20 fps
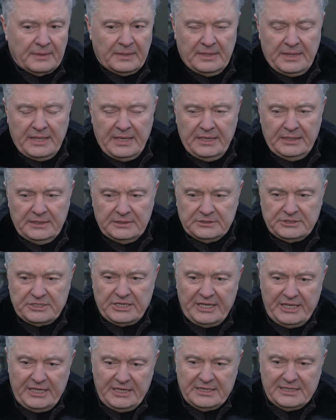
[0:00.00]
they
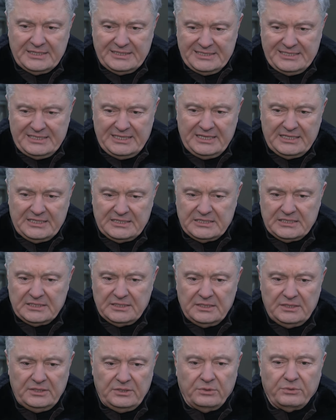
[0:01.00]
take 6
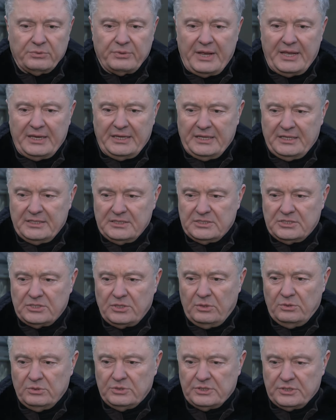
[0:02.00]
Ukrainian
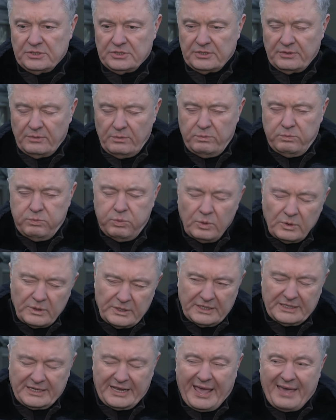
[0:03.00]
soldiers,
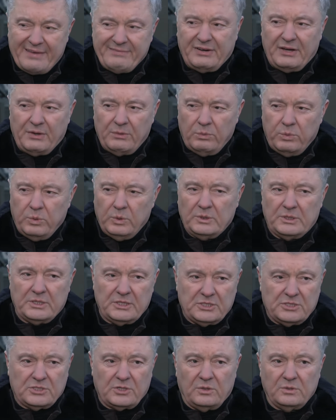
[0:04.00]
wounded, heavily
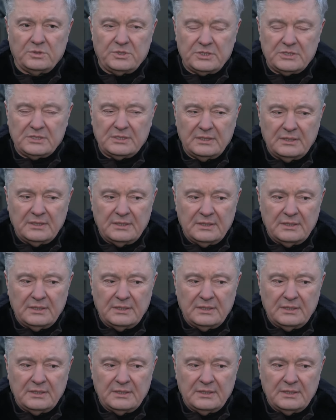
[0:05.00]
wounded soldiers,